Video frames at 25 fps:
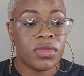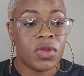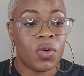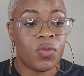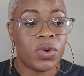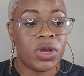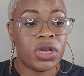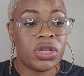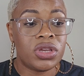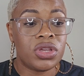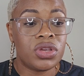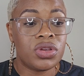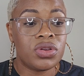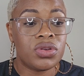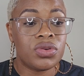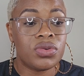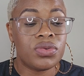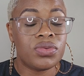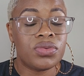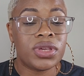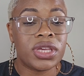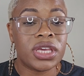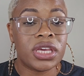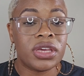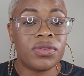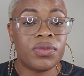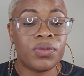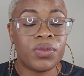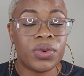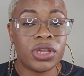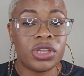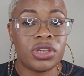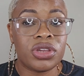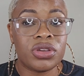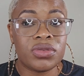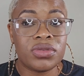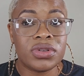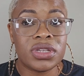when you get
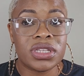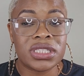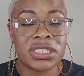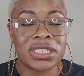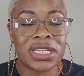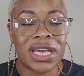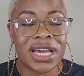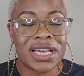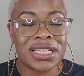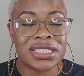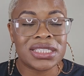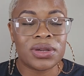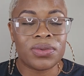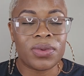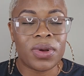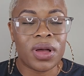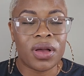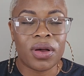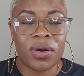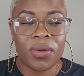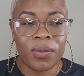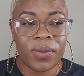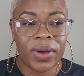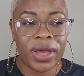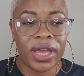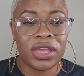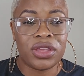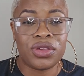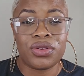when you decide to walk away,